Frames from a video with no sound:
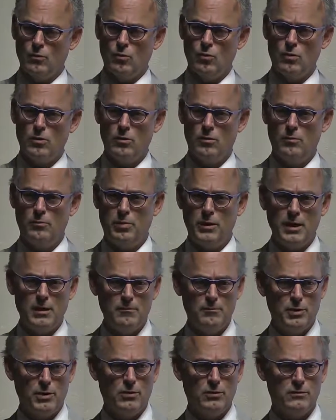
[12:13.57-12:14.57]
were
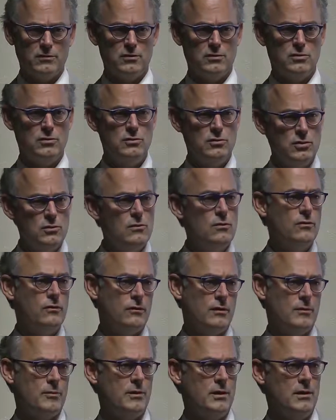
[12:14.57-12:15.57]
being built to do
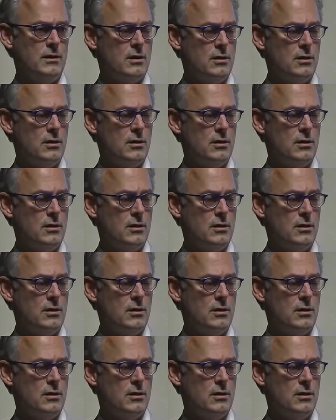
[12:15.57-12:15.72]
something